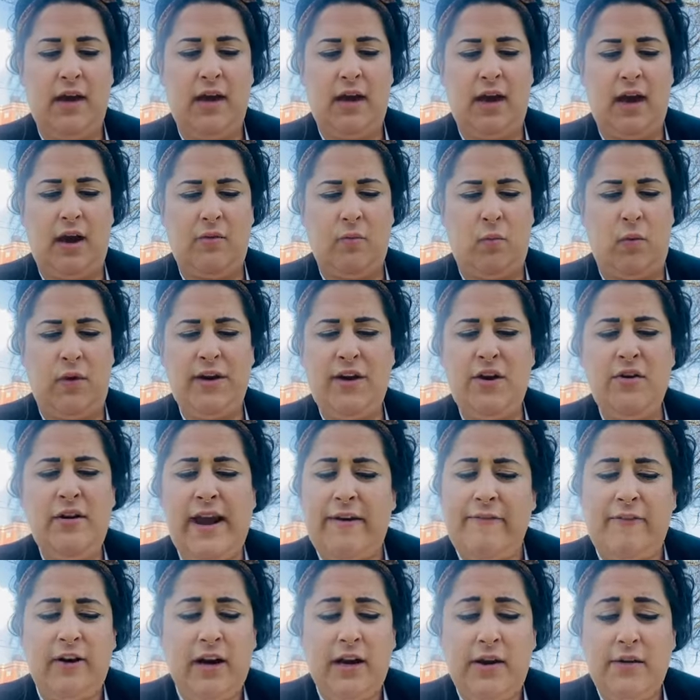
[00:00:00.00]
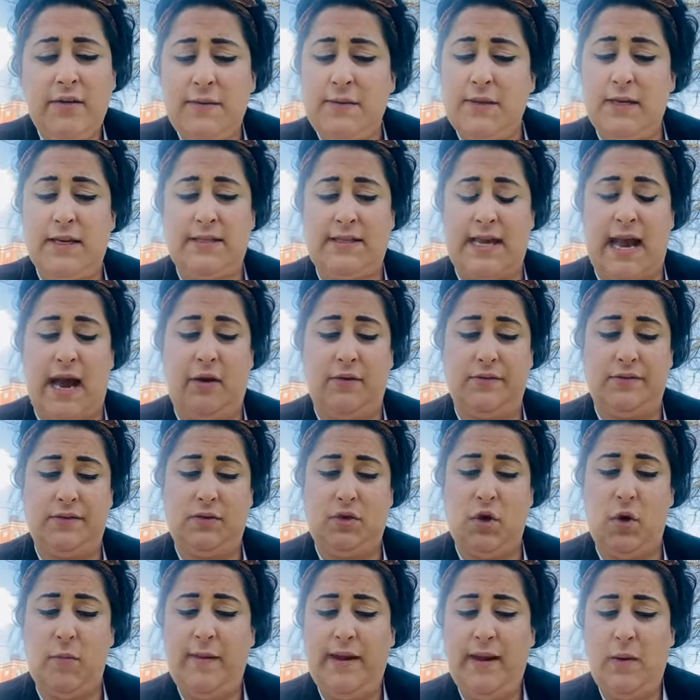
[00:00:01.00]
Well, you never use this house.
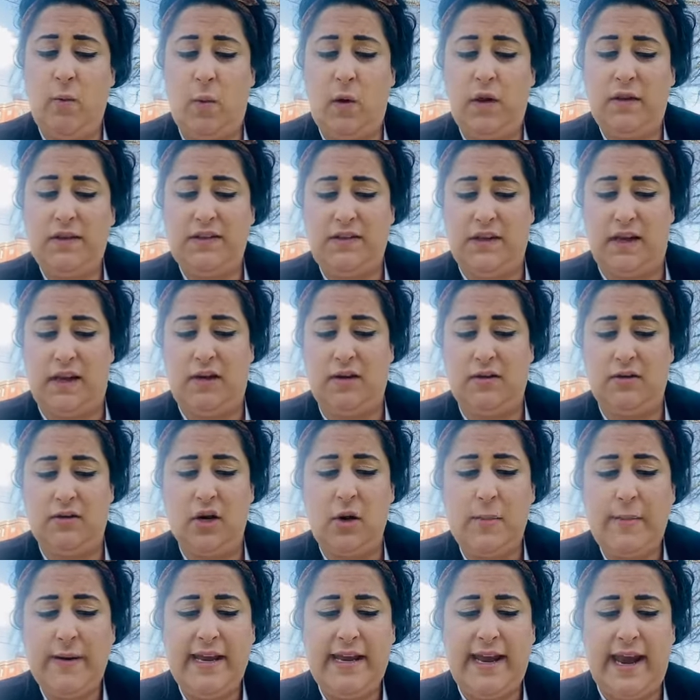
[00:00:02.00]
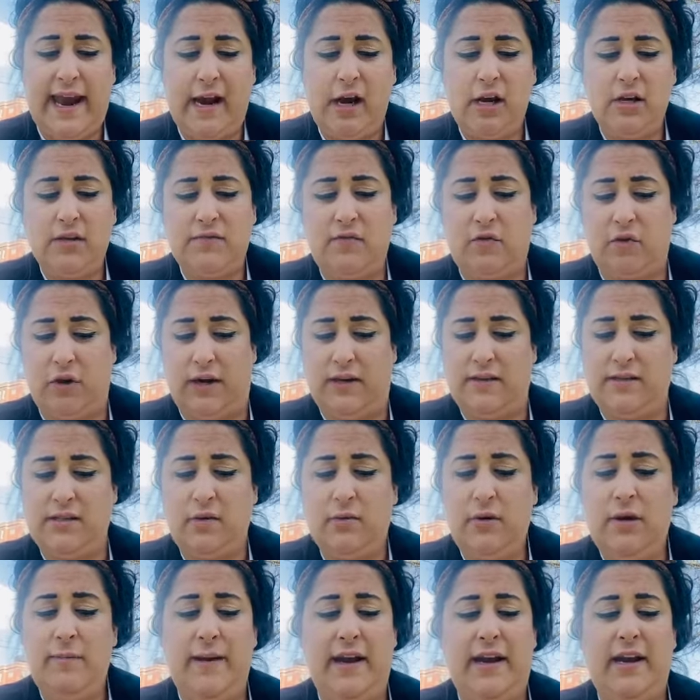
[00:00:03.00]
Nobody wants it. Nobody cares for it, so
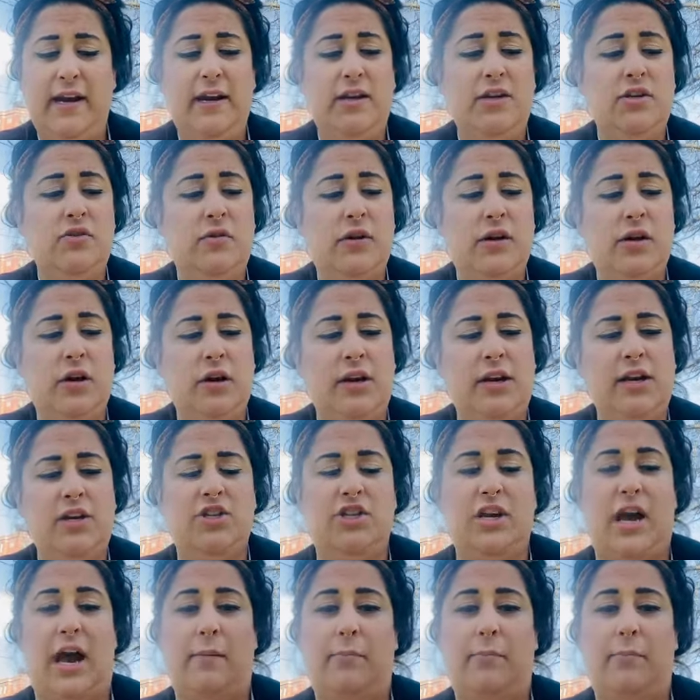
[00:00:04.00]
we made it into a cookie shop.